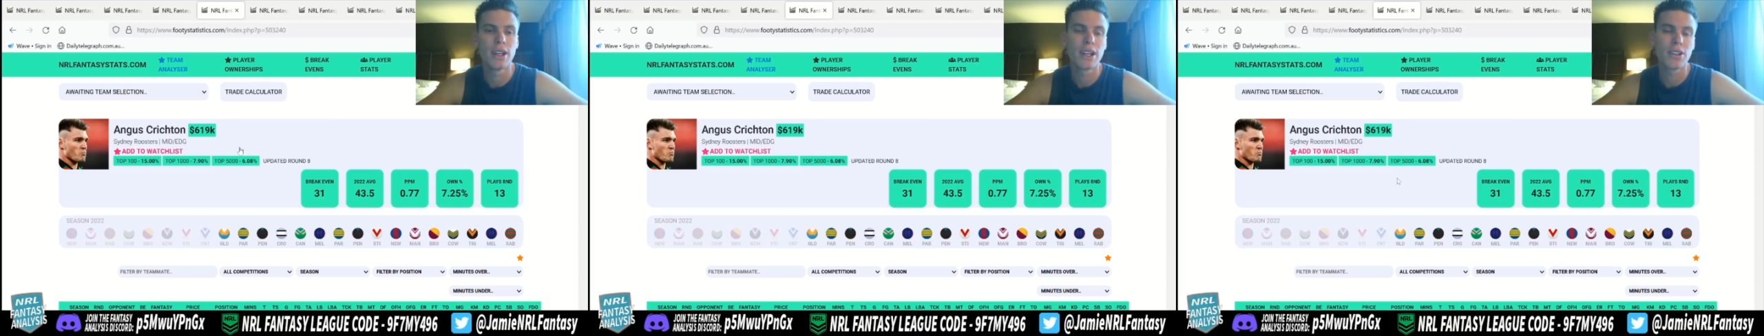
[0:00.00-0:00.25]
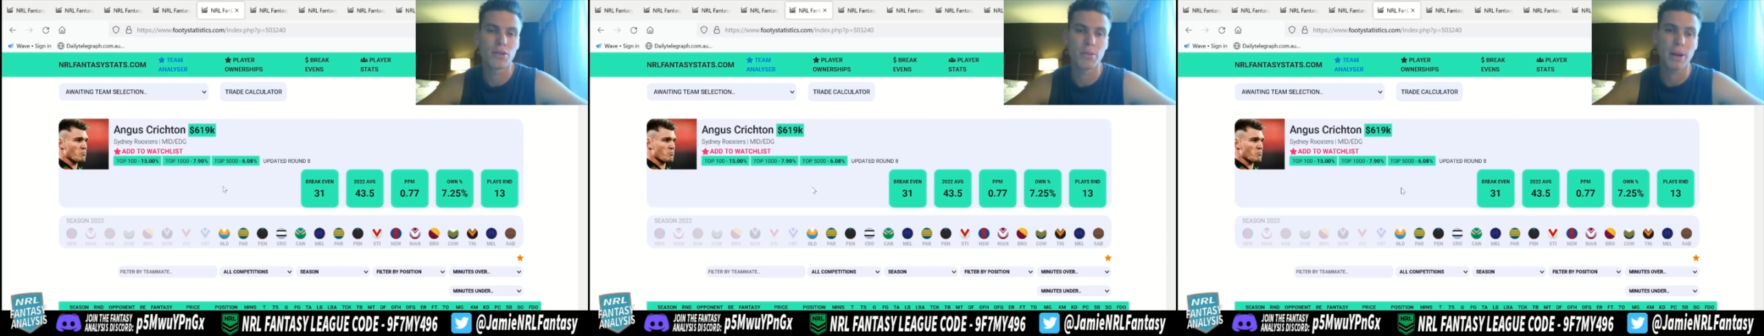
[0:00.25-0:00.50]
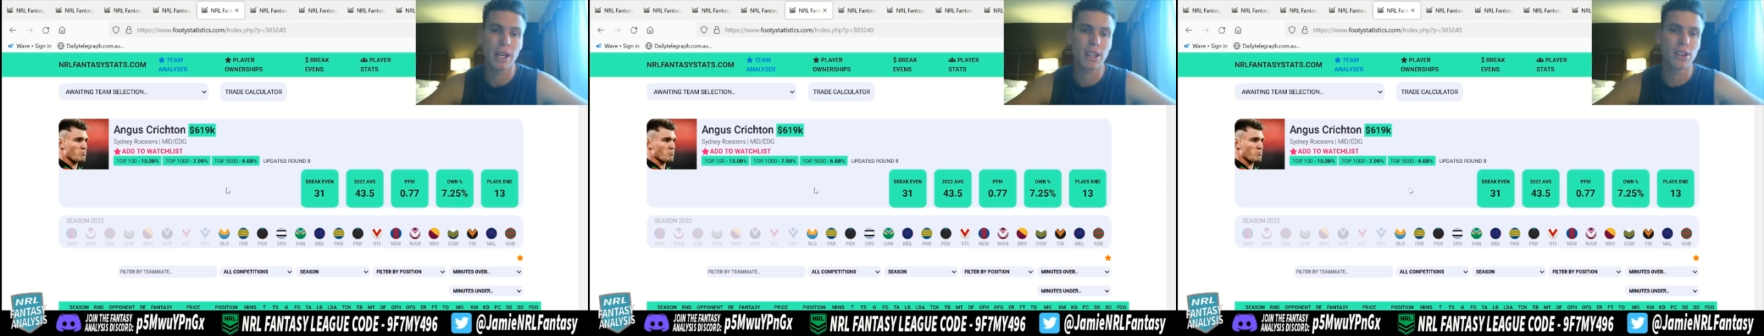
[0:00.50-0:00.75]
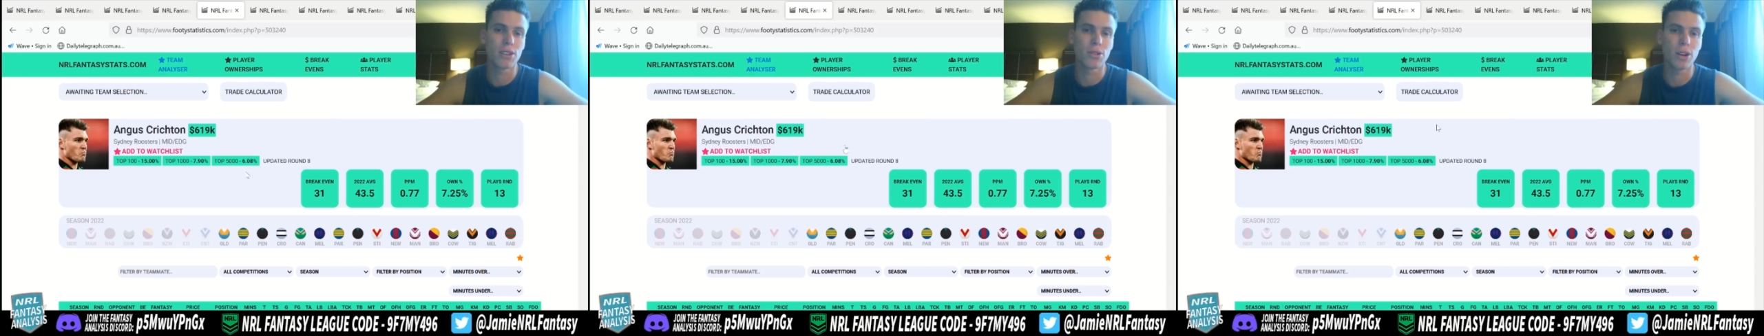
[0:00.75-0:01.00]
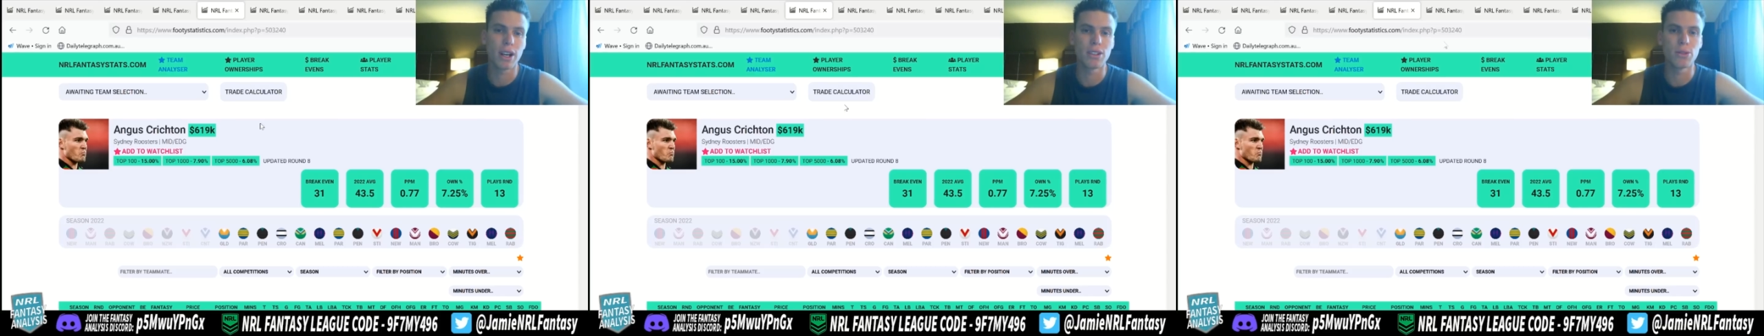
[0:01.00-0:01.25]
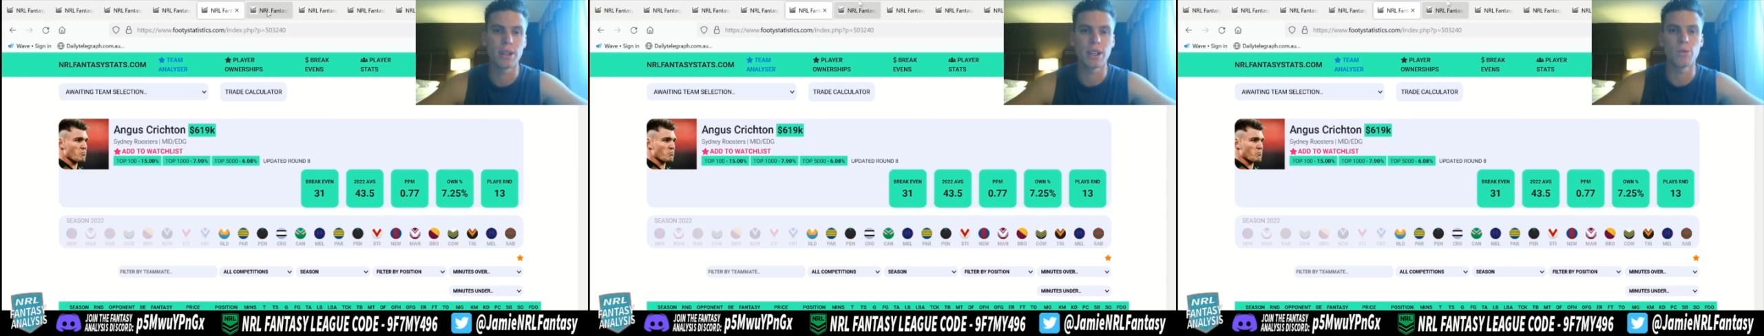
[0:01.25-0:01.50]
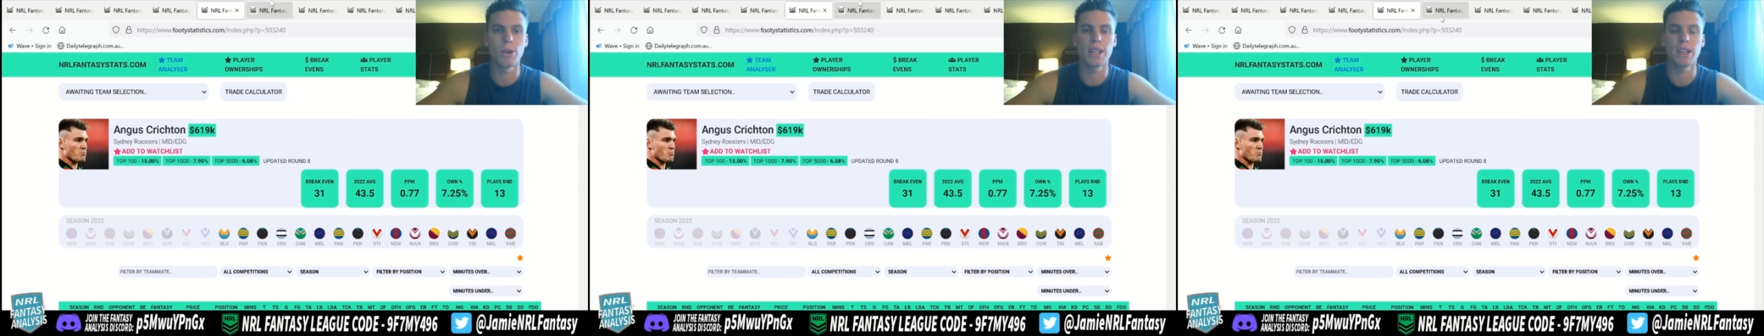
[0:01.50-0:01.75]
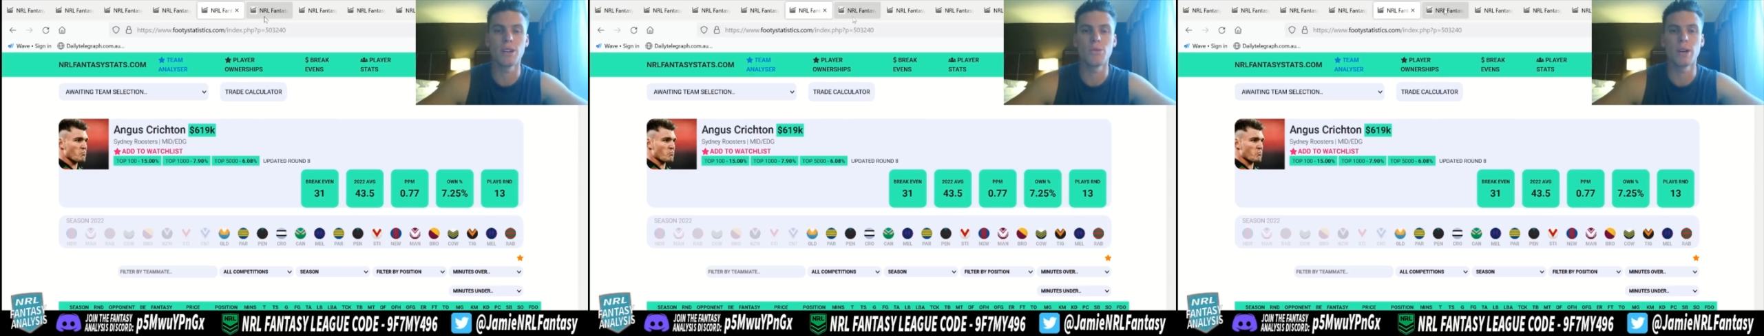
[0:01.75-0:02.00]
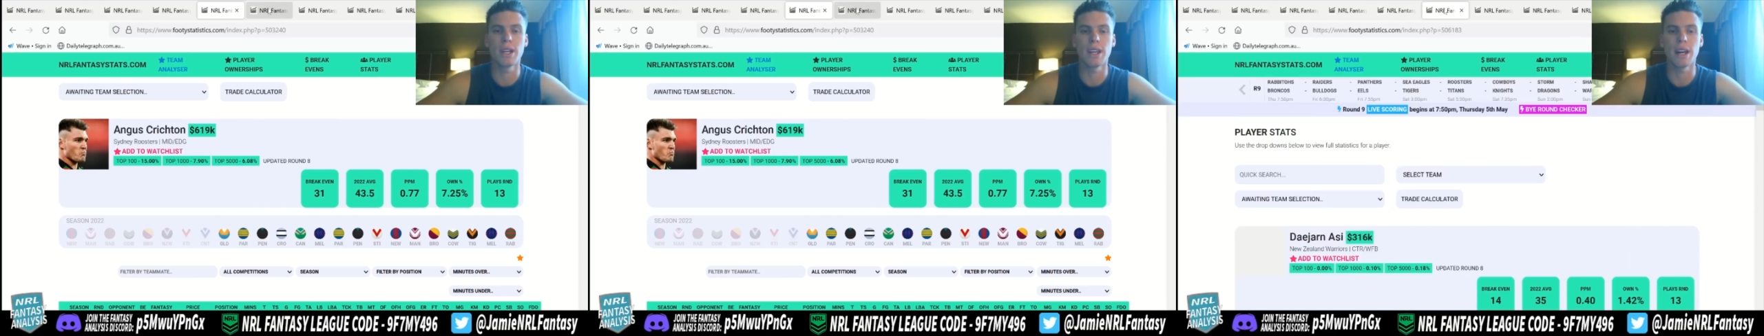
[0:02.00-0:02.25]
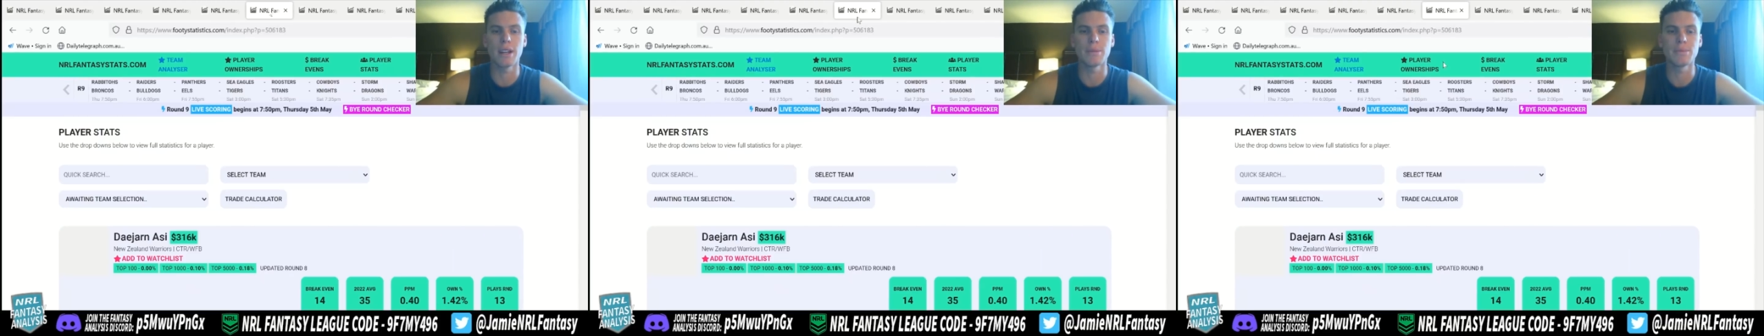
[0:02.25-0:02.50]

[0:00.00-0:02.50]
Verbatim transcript: because we're banking on Crichton doing it week in week out.